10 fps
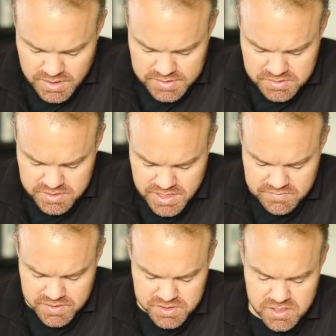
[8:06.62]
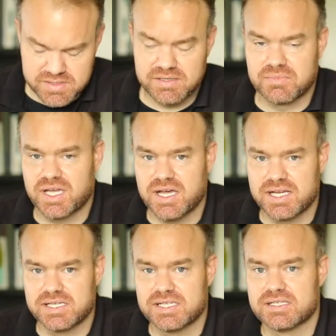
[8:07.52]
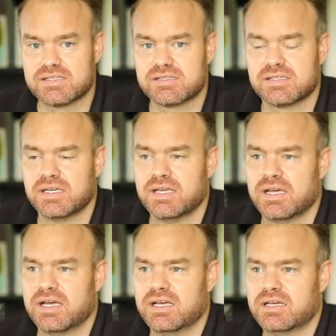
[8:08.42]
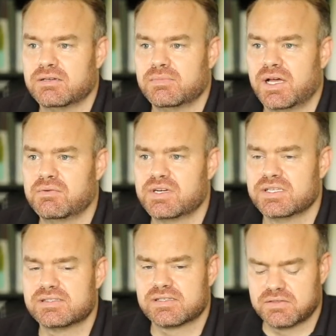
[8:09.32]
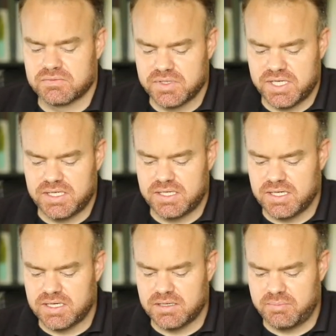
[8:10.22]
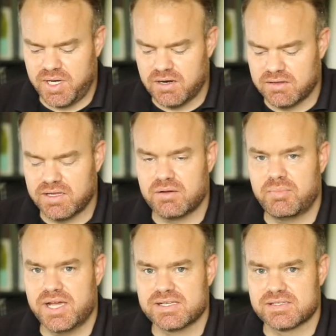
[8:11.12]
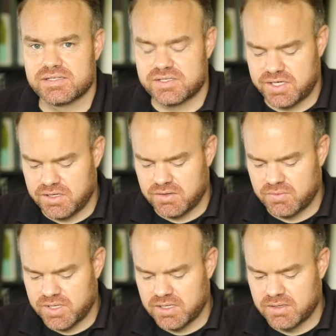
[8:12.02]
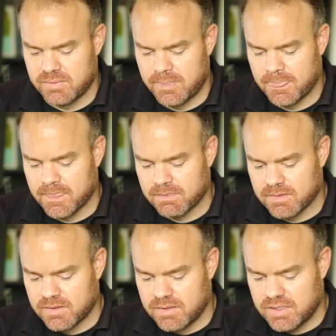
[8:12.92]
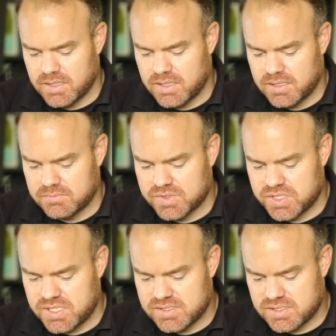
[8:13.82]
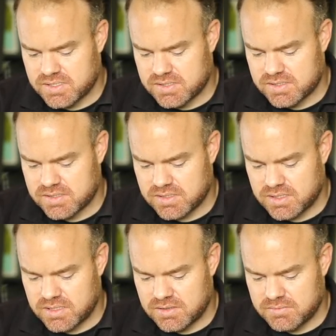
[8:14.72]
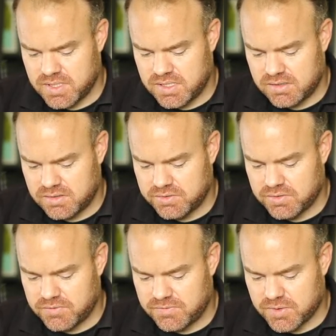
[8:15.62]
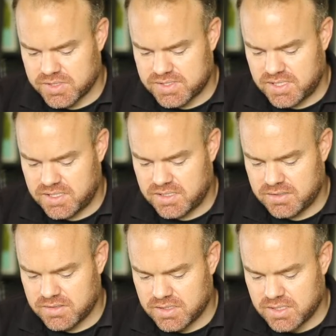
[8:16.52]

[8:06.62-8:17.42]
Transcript: And so David shows him kindness. Um, I wanted to read a parallel passage here where um, Jesus um, in Luke 14